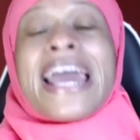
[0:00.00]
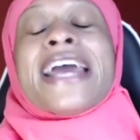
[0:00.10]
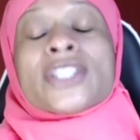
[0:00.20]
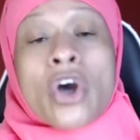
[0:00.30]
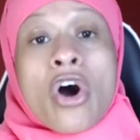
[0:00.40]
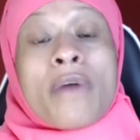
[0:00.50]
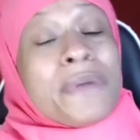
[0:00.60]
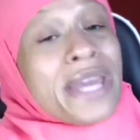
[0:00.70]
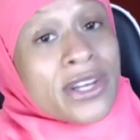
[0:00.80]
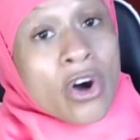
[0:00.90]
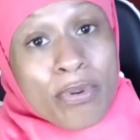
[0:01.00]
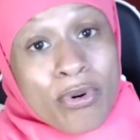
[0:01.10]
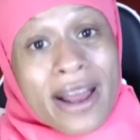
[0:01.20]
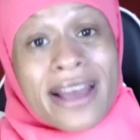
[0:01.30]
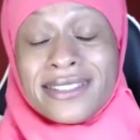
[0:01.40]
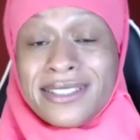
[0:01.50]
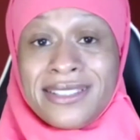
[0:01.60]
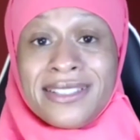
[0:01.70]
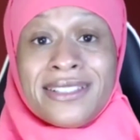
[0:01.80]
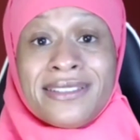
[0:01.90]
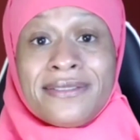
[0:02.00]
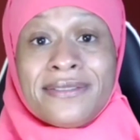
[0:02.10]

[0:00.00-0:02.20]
It's called being oppressed.